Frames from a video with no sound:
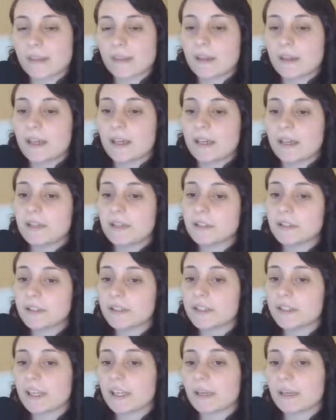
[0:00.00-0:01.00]
Here in
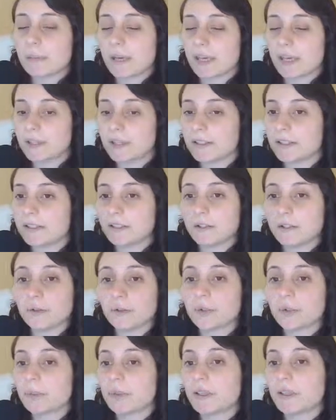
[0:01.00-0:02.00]
the Game Alley, you
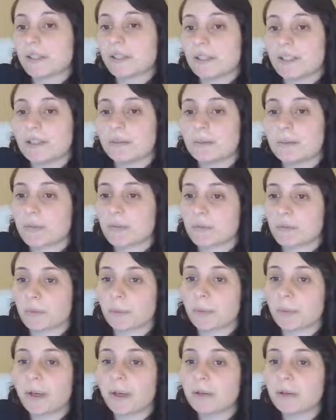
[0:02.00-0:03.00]
can play games from
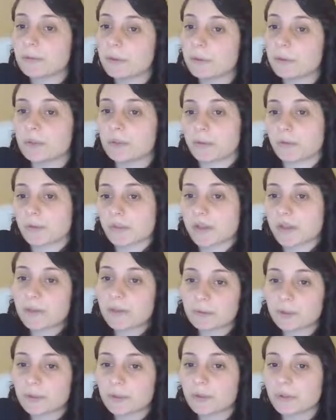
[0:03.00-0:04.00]
everyone who's
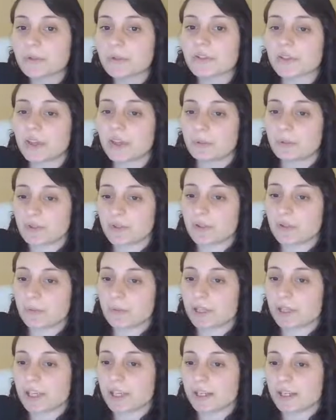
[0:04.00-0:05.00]
ever used Gamestar
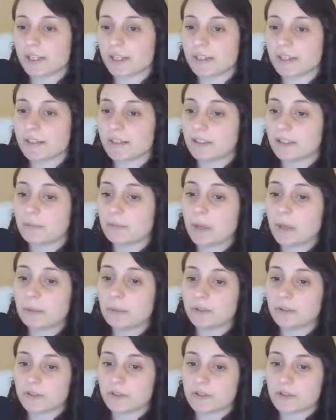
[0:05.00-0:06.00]
Mechanic that they've
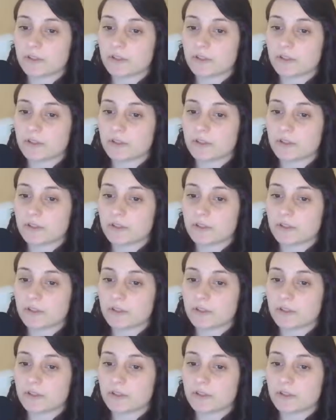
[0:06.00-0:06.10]
published to the